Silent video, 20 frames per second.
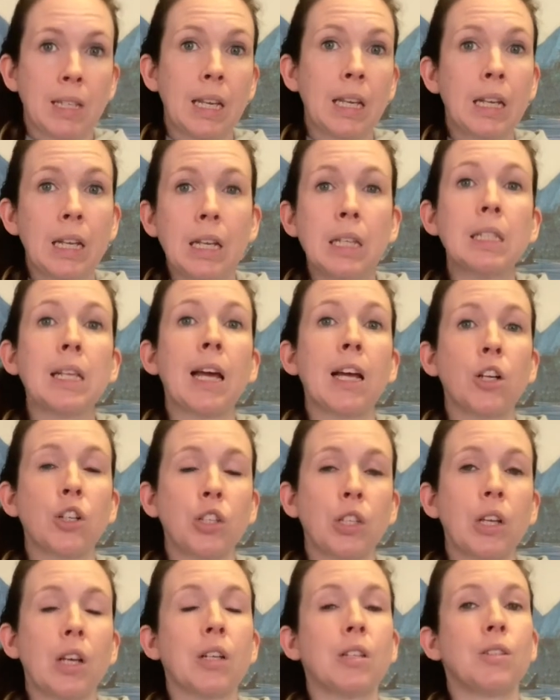It is
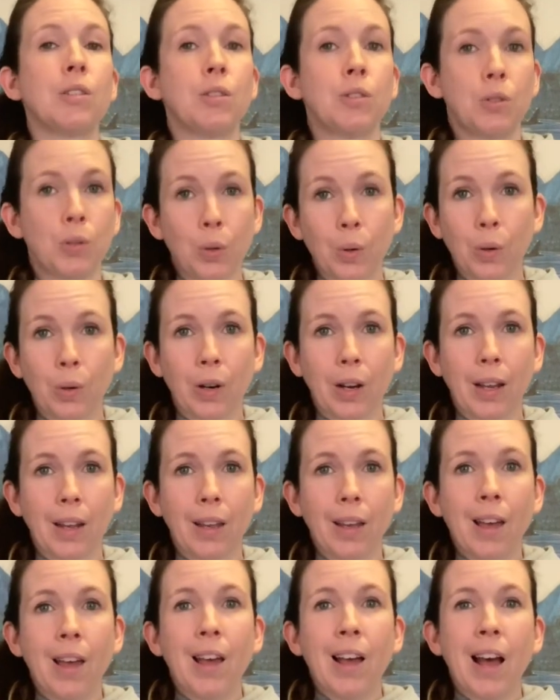actually a story.